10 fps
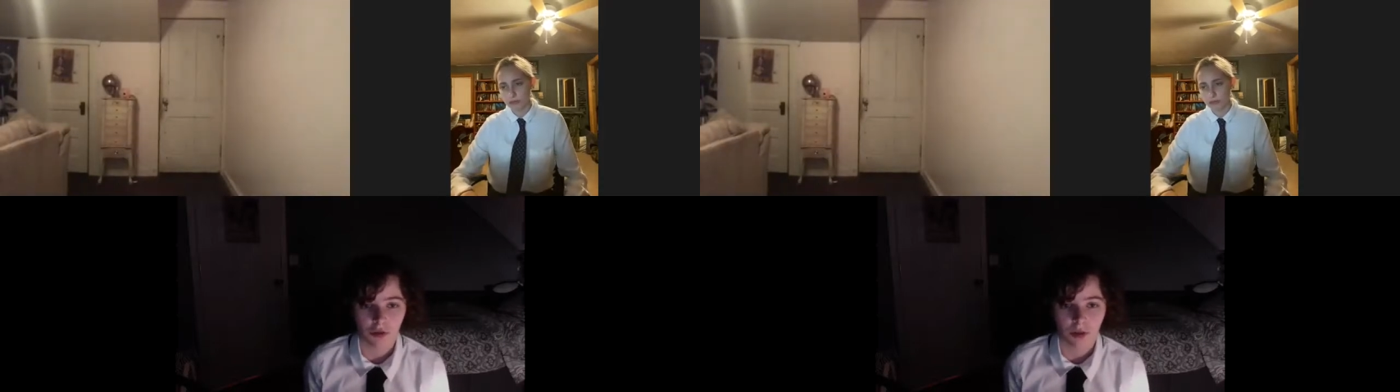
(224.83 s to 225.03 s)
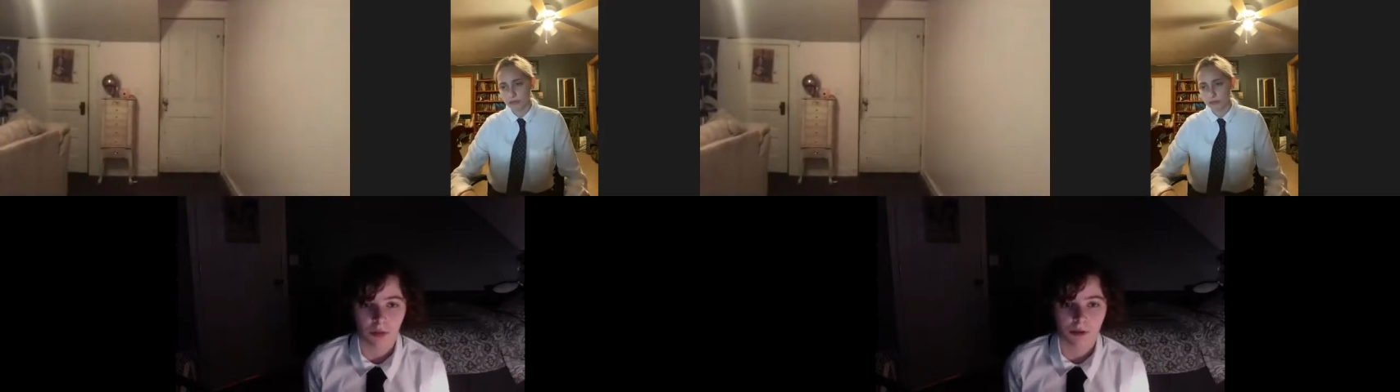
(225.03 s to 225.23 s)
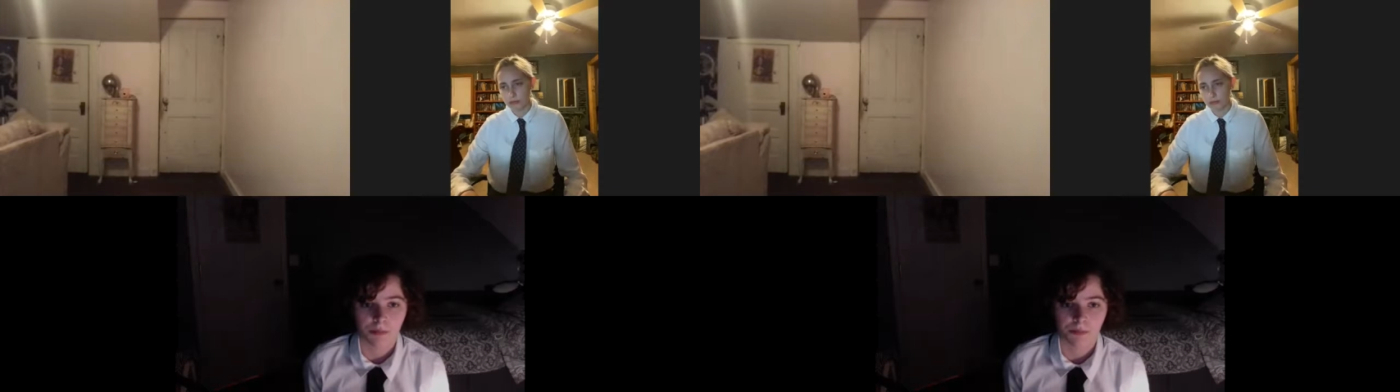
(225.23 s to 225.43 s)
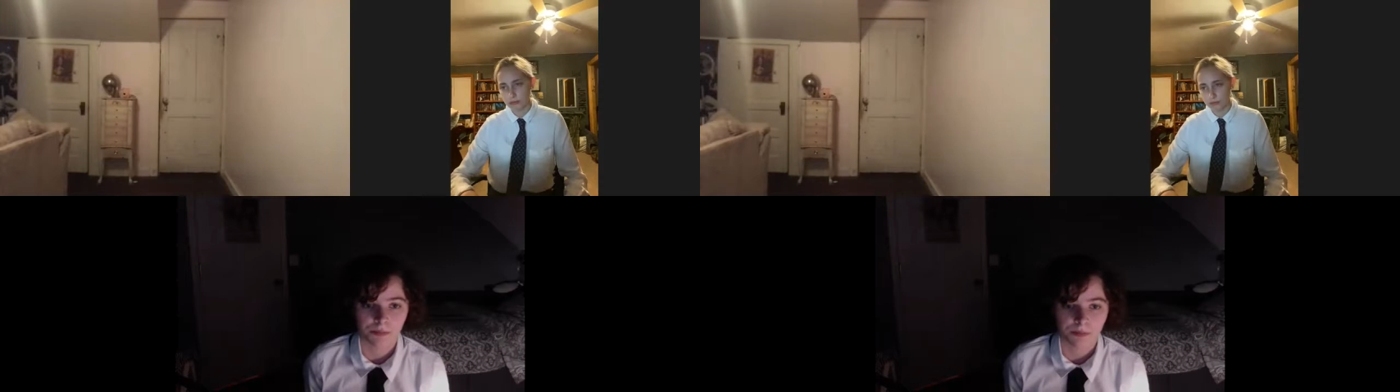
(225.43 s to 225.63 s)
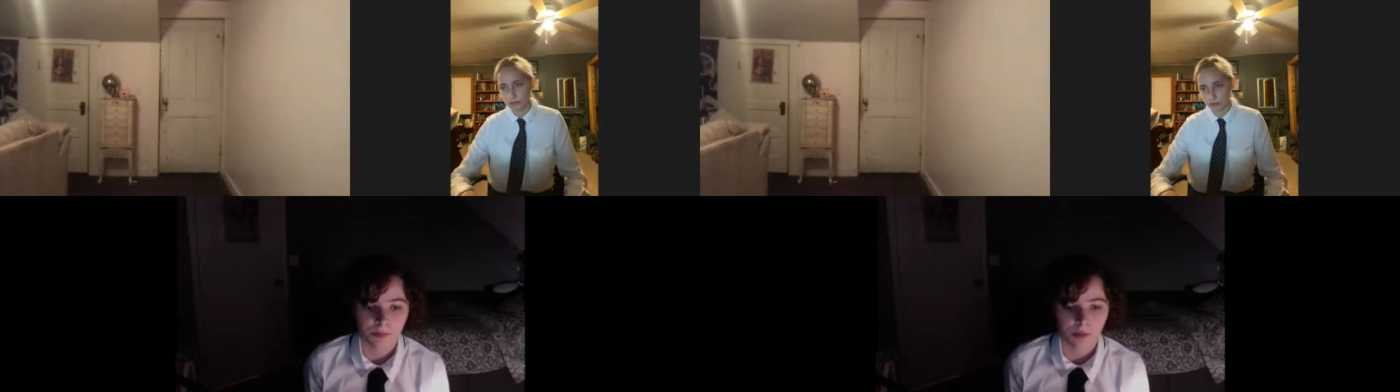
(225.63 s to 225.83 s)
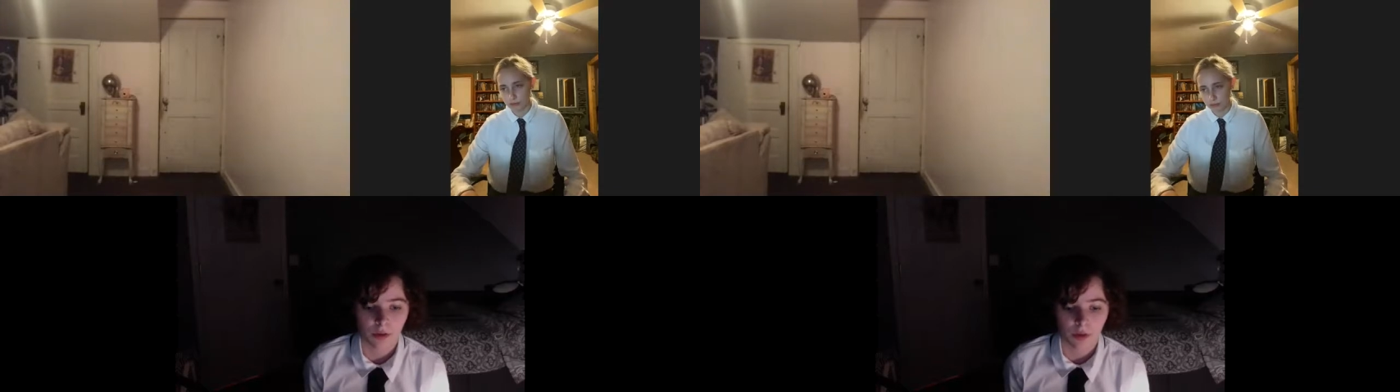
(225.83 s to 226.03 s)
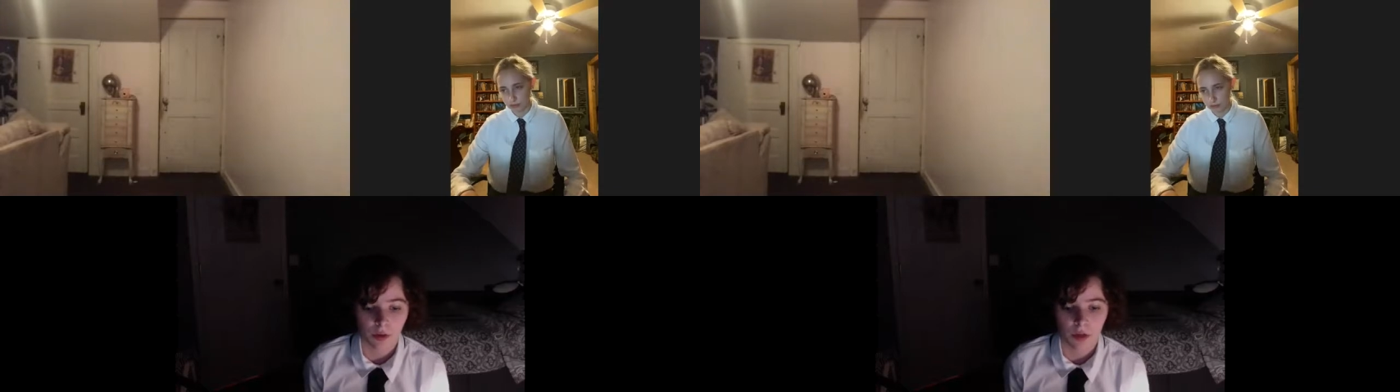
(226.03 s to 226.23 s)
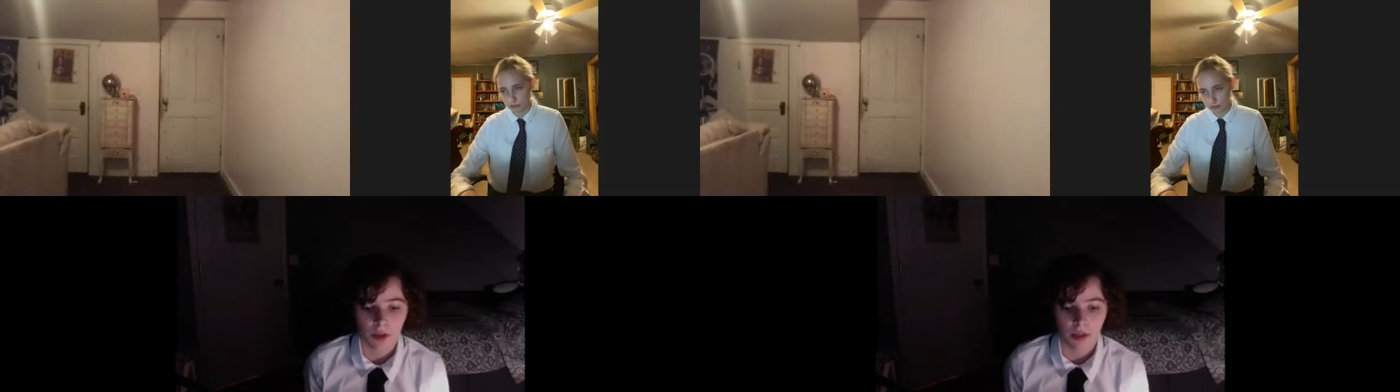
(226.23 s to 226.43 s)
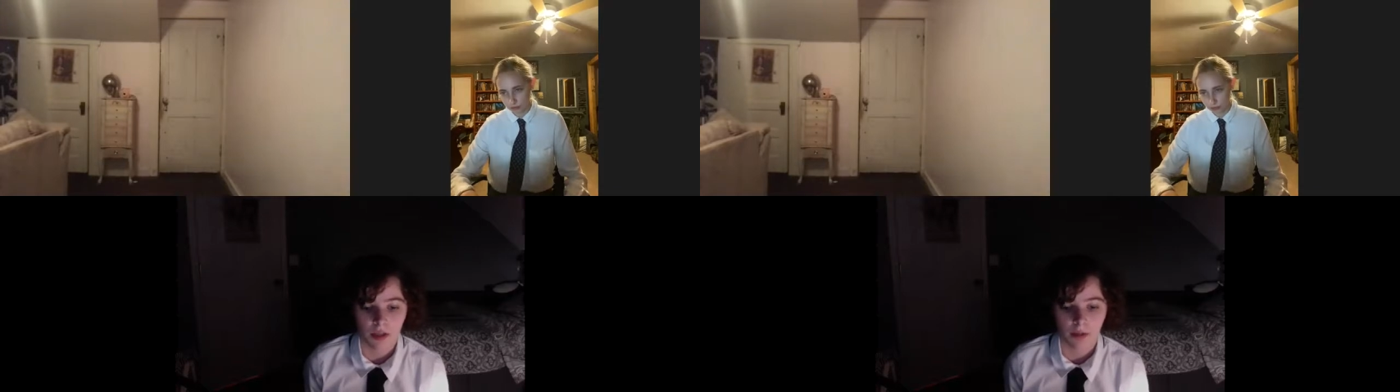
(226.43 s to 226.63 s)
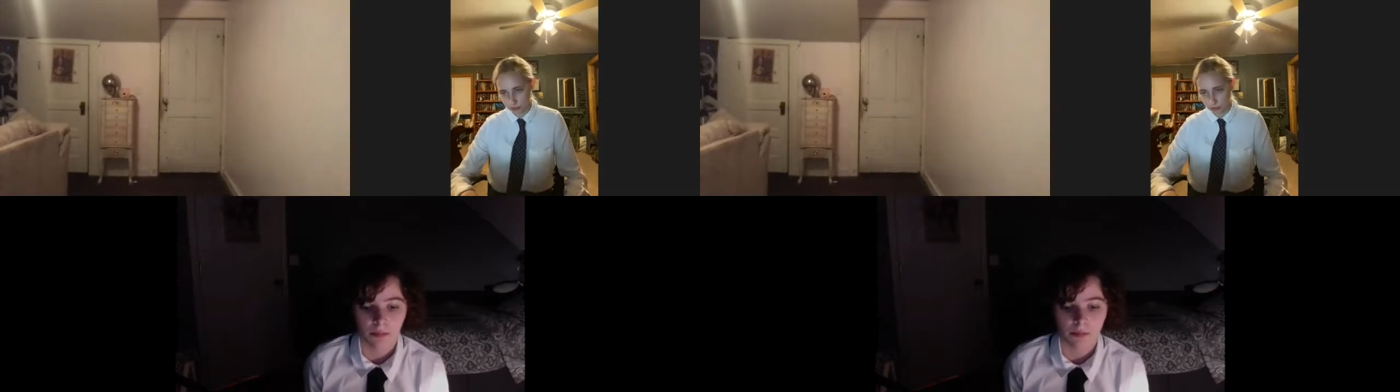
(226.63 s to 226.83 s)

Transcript: trouble. I'll see what can be done.